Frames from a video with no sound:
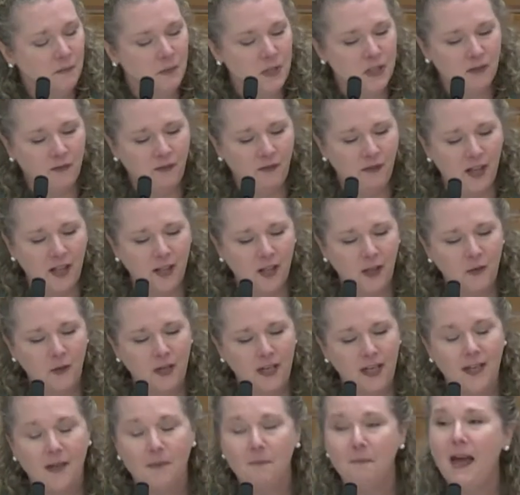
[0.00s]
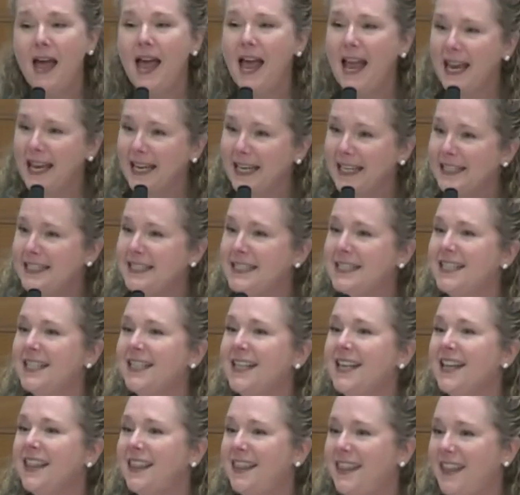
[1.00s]
to follow him,
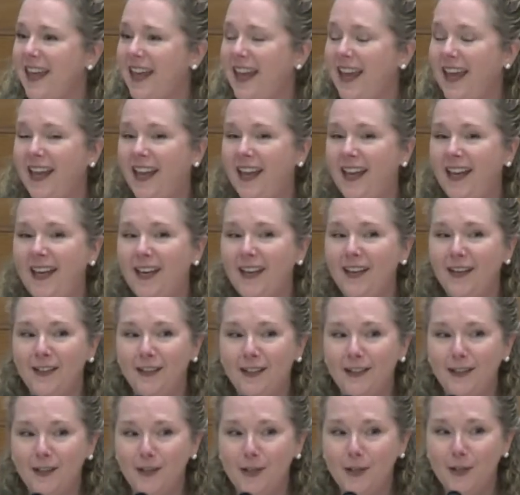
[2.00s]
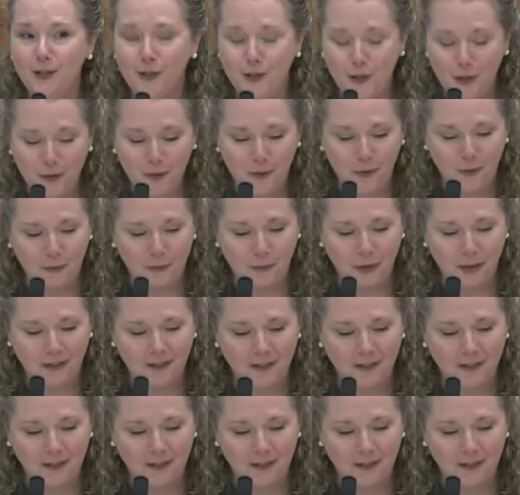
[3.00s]
and they do.